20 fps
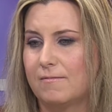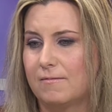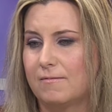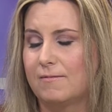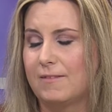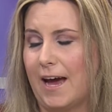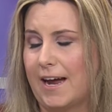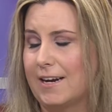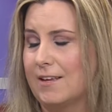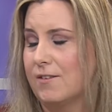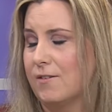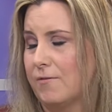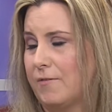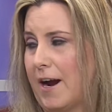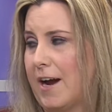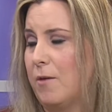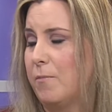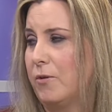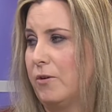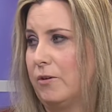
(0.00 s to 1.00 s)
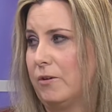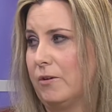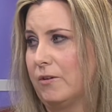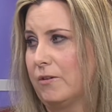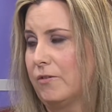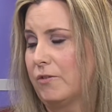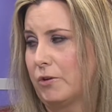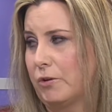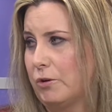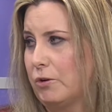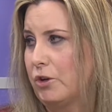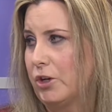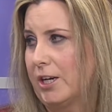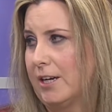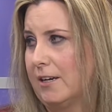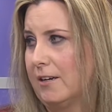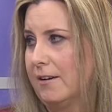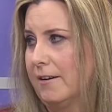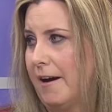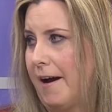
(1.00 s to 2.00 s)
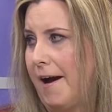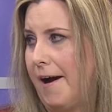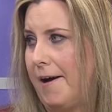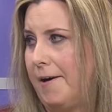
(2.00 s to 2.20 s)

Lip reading: that is a viable solution